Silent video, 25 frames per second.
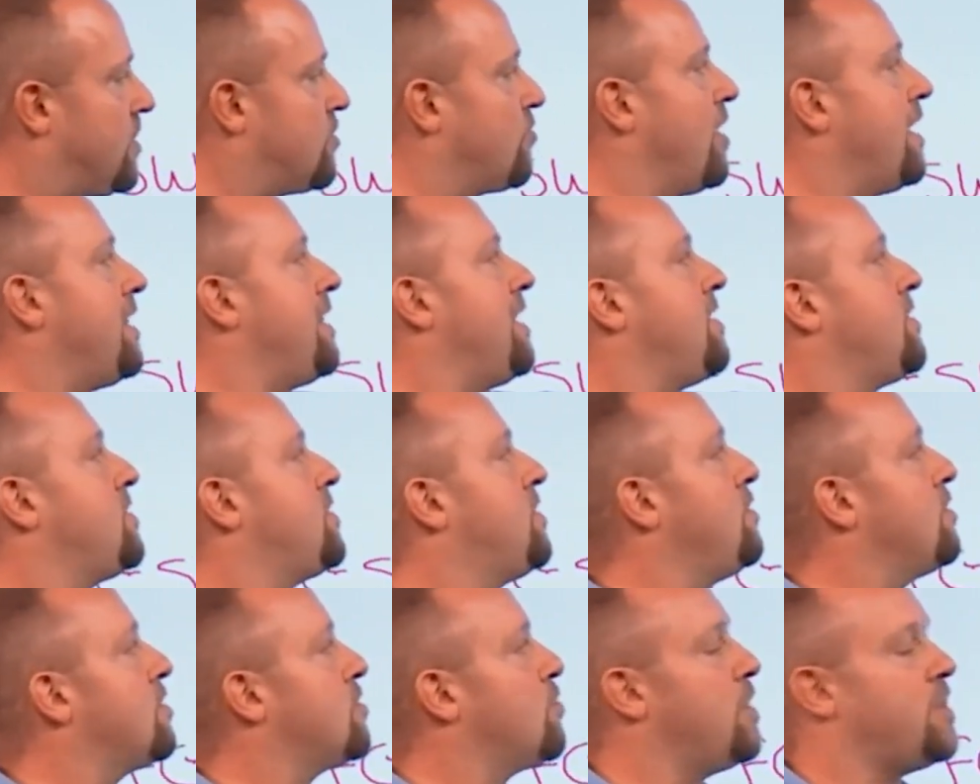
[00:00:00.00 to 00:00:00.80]
actually
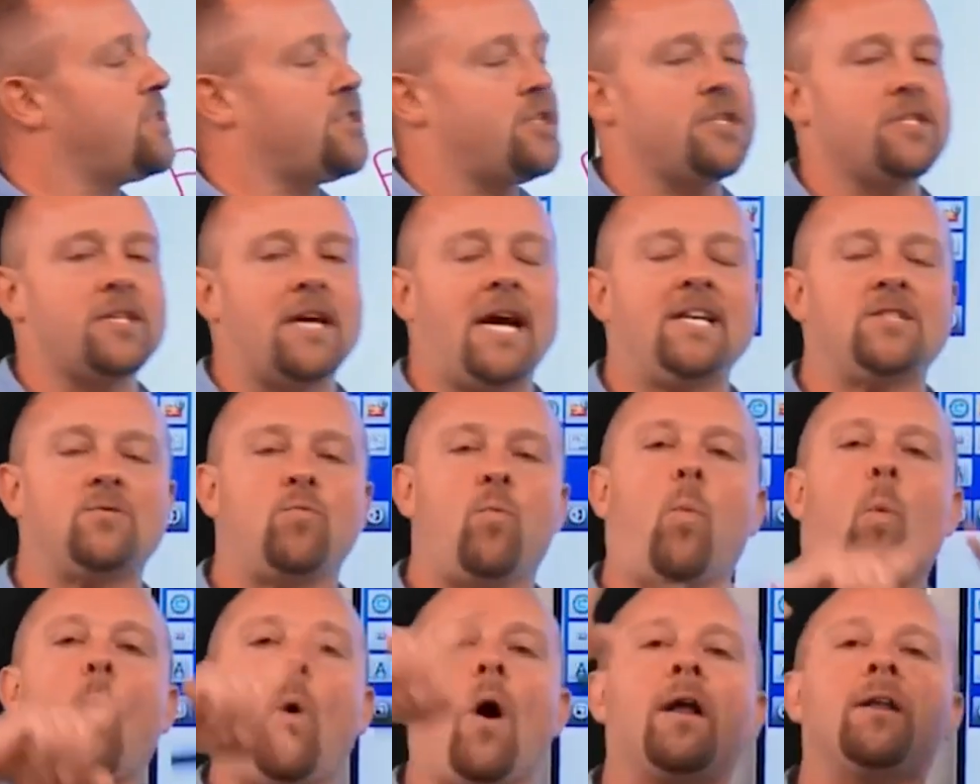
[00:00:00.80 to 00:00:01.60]
treat these two
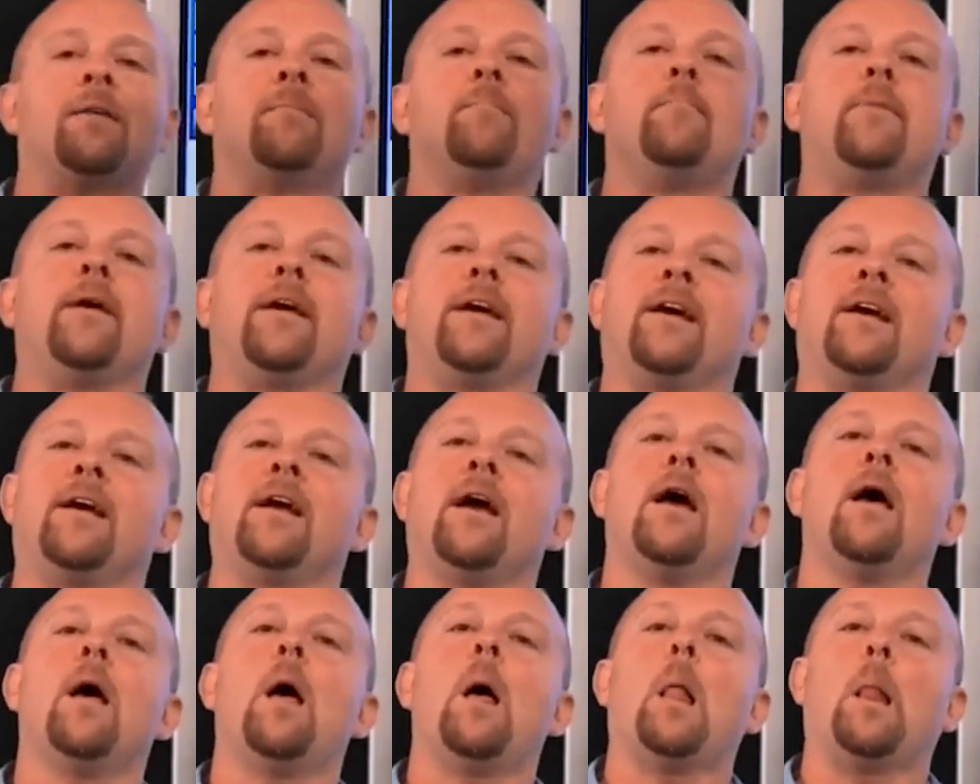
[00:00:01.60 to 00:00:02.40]
switches as one
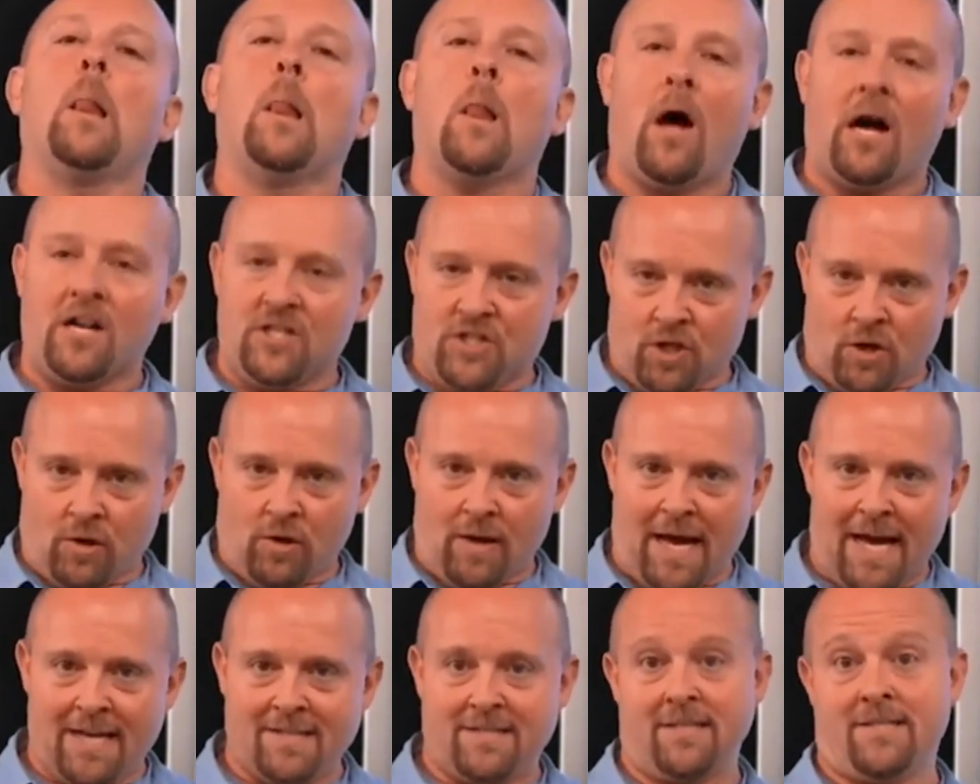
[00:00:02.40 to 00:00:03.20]
big
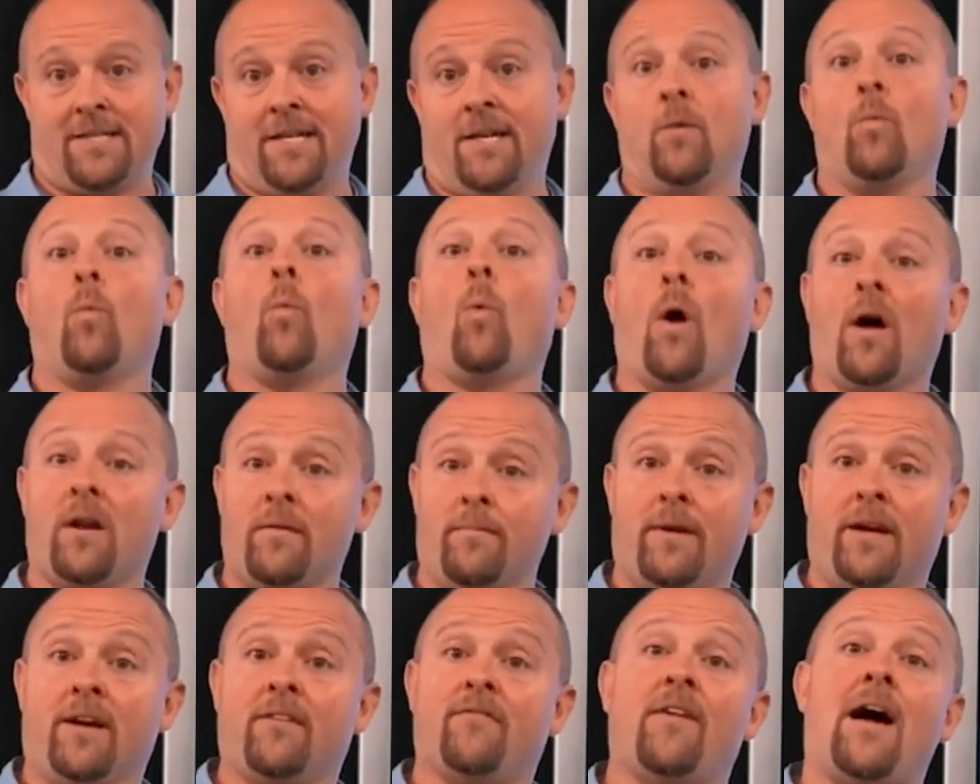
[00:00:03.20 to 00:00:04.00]
logical entity,
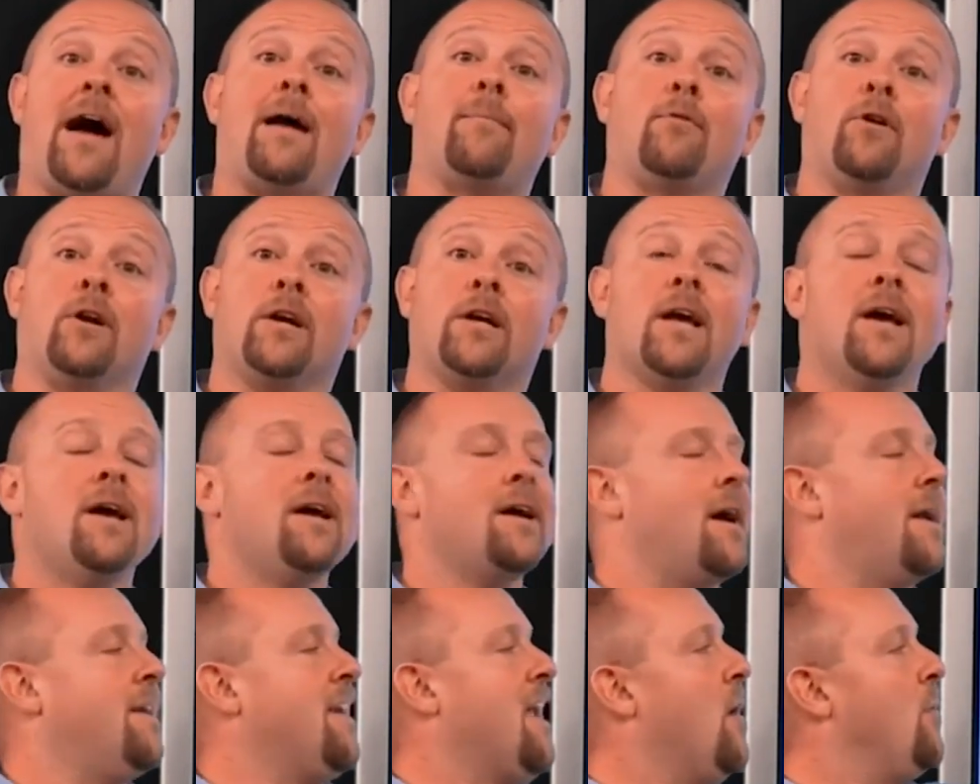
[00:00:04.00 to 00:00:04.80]
one big
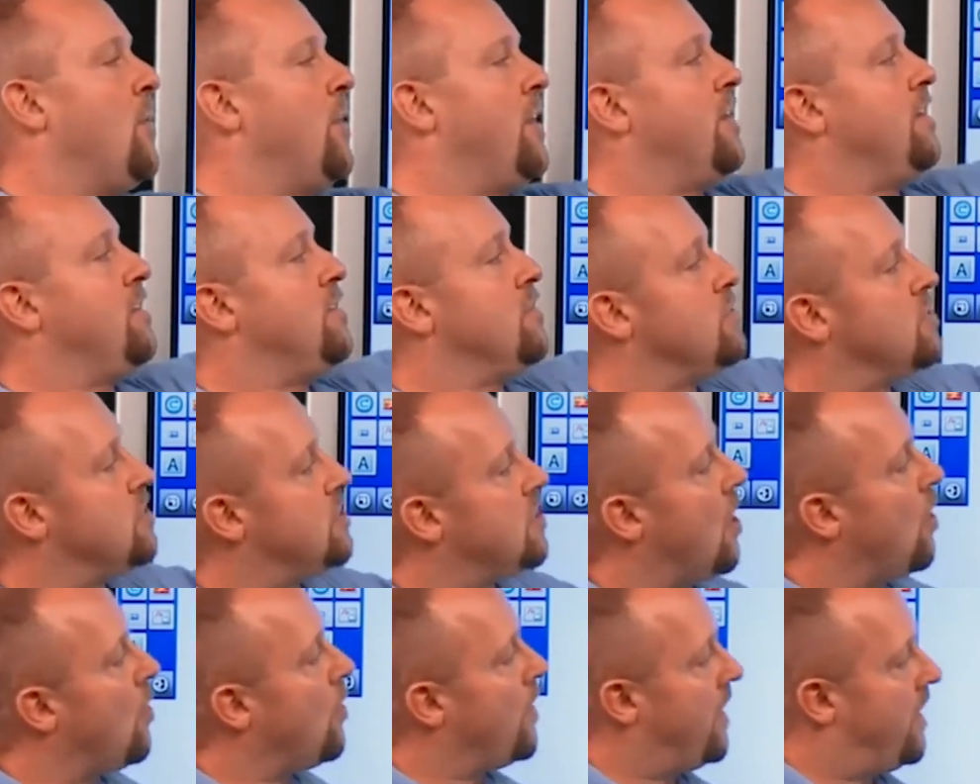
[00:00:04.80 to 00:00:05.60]
fabric, and now we
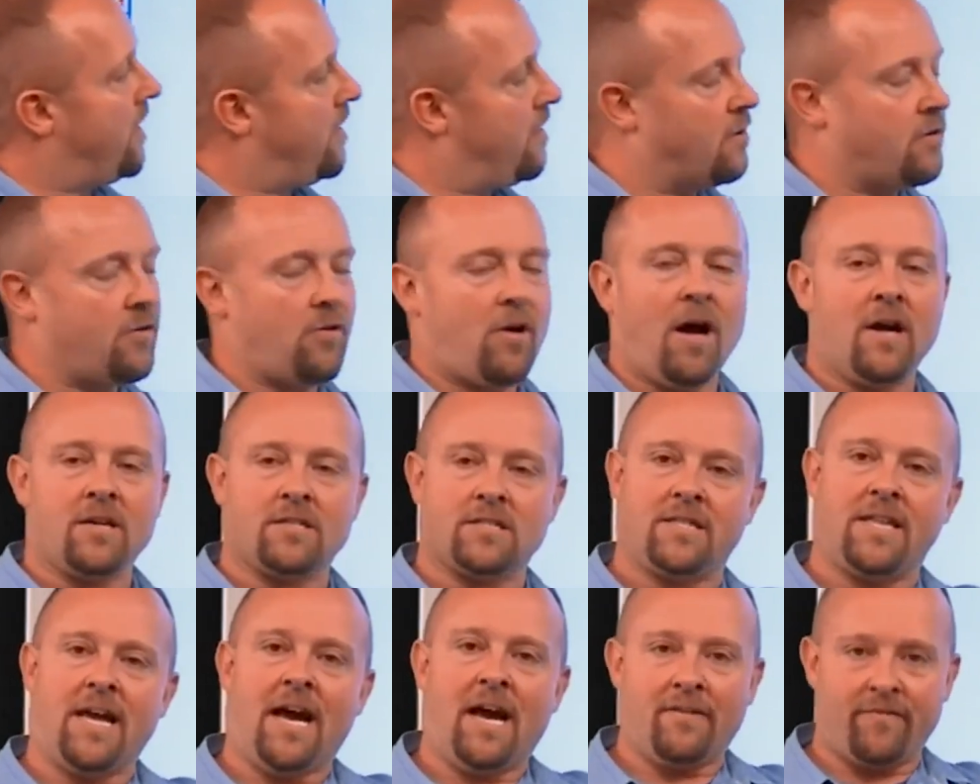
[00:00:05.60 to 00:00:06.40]
can do zoning
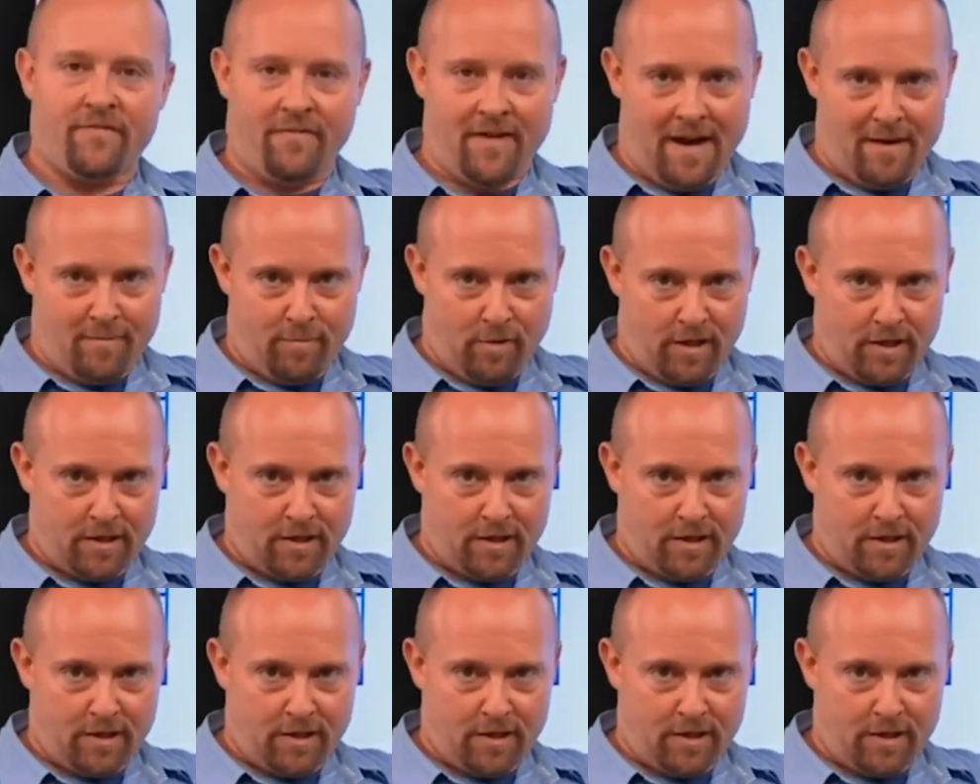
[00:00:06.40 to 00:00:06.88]
across that